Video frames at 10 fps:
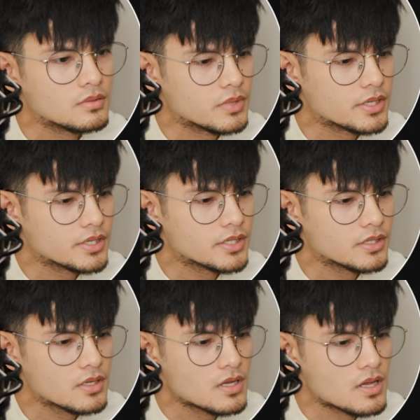Better.
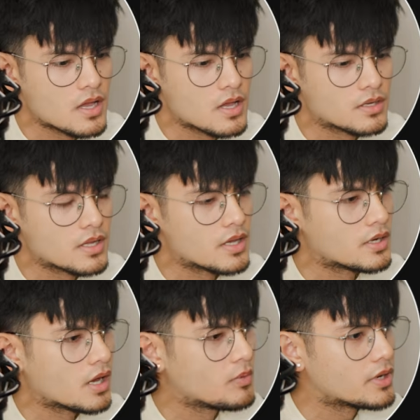And
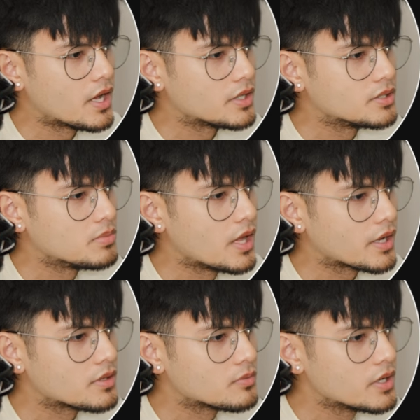then I want to add the
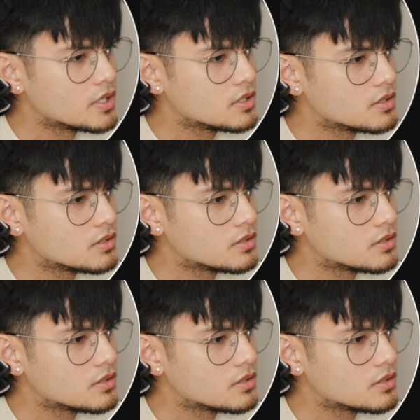black and white.